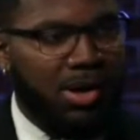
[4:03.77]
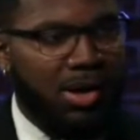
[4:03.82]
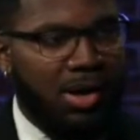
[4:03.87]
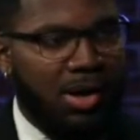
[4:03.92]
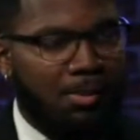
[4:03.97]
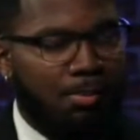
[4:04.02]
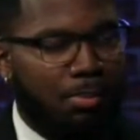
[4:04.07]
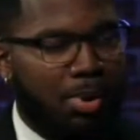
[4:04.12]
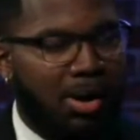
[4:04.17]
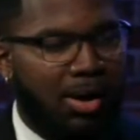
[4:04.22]

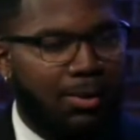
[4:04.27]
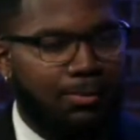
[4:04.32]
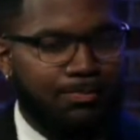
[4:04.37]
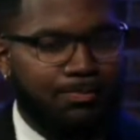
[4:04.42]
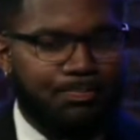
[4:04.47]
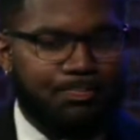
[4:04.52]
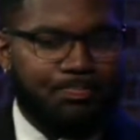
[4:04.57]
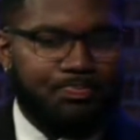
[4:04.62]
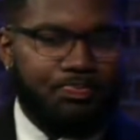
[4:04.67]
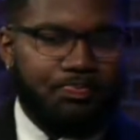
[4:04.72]
But
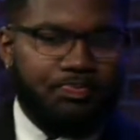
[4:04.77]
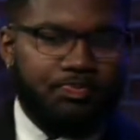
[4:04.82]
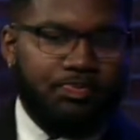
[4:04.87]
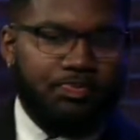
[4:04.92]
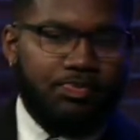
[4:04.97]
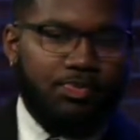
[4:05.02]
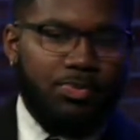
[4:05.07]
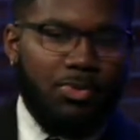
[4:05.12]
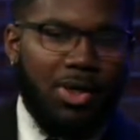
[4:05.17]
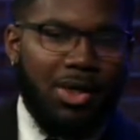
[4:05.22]

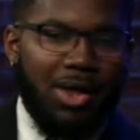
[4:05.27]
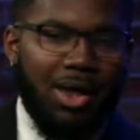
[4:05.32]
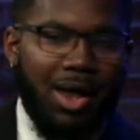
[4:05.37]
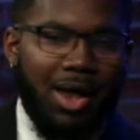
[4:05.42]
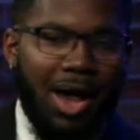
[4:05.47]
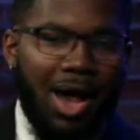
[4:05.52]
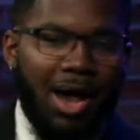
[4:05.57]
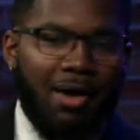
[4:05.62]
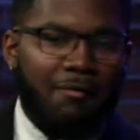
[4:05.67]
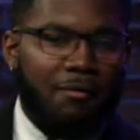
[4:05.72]

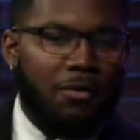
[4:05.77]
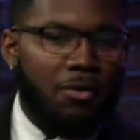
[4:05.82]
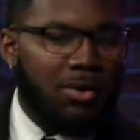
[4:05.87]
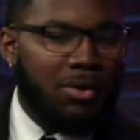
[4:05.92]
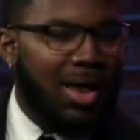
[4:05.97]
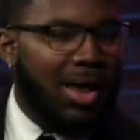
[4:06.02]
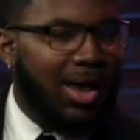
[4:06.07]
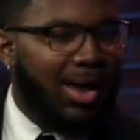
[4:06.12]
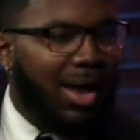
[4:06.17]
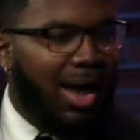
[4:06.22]
I feel
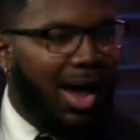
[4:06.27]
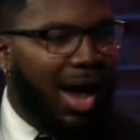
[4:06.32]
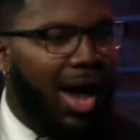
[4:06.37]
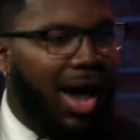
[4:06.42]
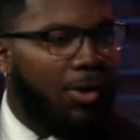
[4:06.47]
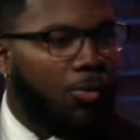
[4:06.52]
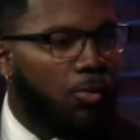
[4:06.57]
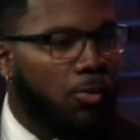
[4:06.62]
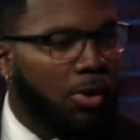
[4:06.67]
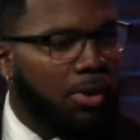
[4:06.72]
like
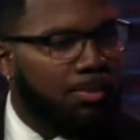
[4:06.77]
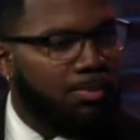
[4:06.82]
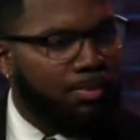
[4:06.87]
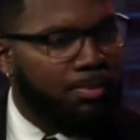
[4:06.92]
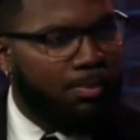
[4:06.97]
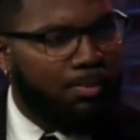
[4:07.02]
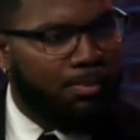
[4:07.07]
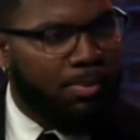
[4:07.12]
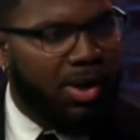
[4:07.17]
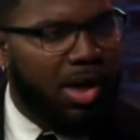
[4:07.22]
I wouldn't
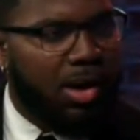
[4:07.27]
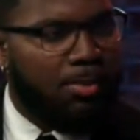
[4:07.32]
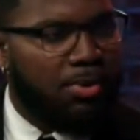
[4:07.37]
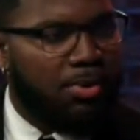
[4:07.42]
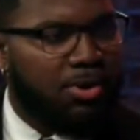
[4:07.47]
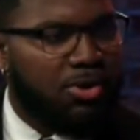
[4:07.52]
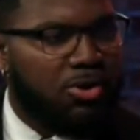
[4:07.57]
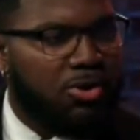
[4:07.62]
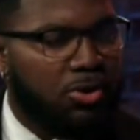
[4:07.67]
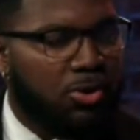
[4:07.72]
be able
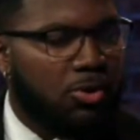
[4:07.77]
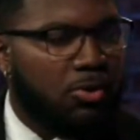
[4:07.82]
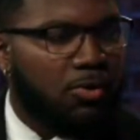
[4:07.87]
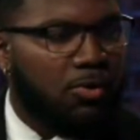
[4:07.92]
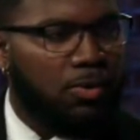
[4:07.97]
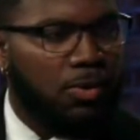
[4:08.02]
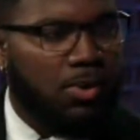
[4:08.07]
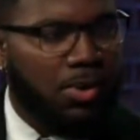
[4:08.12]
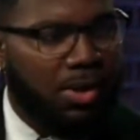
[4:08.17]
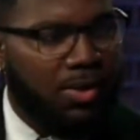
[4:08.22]
to do
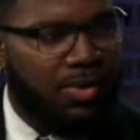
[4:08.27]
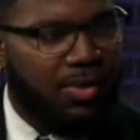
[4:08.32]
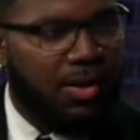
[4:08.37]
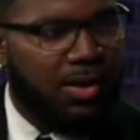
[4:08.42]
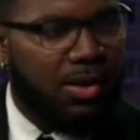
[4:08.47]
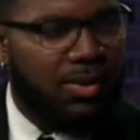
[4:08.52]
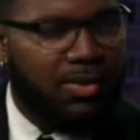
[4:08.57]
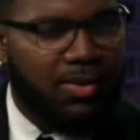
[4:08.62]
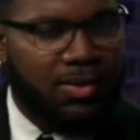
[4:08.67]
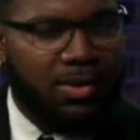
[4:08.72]
you
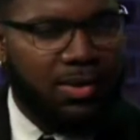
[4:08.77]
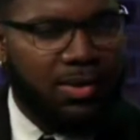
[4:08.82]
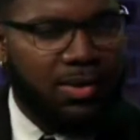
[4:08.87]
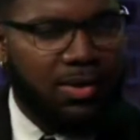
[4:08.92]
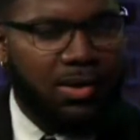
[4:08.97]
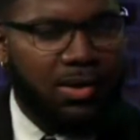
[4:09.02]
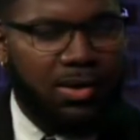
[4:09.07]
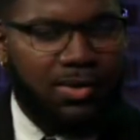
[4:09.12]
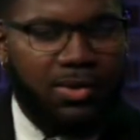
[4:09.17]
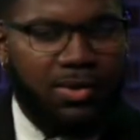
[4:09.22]
the the
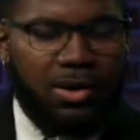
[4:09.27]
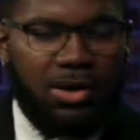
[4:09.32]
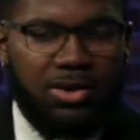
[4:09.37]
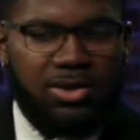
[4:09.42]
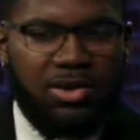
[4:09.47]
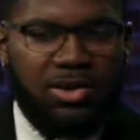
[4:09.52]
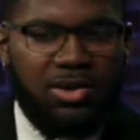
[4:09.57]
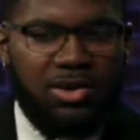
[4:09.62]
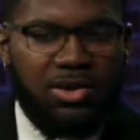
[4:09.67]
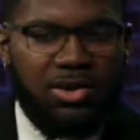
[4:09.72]
the
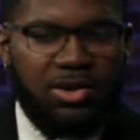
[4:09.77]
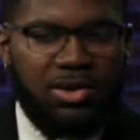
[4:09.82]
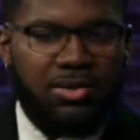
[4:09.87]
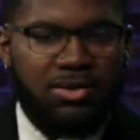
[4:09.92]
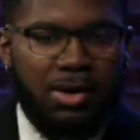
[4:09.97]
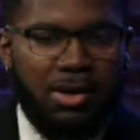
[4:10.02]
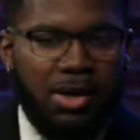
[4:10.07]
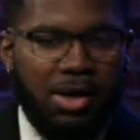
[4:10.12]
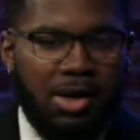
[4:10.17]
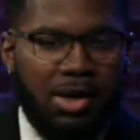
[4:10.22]
good
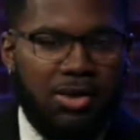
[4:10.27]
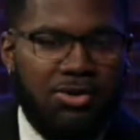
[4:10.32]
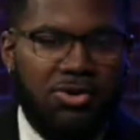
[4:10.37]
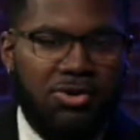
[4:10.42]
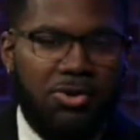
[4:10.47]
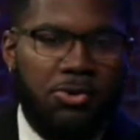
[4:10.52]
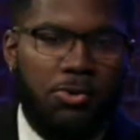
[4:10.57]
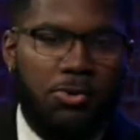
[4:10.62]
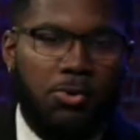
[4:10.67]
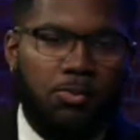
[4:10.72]
justice of
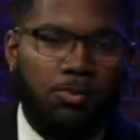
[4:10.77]
it.